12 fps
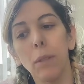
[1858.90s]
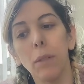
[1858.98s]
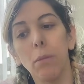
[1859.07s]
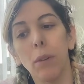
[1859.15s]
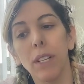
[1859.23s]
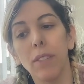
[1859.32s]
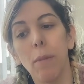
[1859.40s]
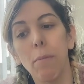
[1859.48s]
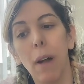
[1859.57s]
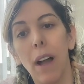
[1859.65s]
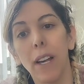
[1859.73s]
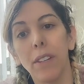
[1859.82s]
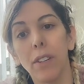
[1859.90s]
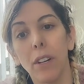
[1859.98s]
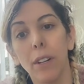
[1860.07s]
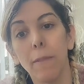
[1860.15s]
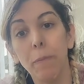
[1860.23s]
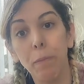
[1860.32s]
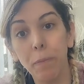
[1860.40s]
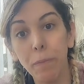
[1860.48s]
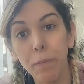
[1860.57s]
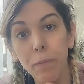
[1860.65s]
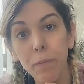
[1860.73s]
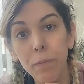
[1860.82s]
mumbled a voice from behind her.
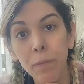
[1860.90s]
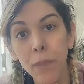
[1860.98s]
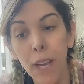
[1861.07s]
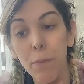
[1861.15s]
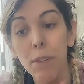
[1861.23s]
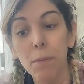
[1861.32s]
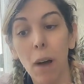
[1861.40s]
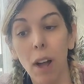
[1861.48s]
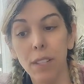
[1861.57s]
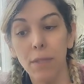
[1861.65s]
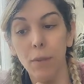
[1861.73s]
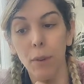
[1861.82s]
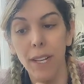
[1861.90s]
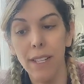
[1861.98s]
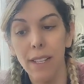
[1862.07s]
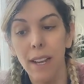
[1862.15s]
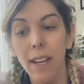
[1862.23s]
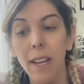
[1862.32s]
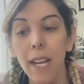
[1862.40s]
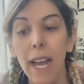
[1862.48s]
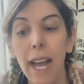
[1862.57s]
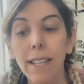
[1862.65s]
It was Maud's voice.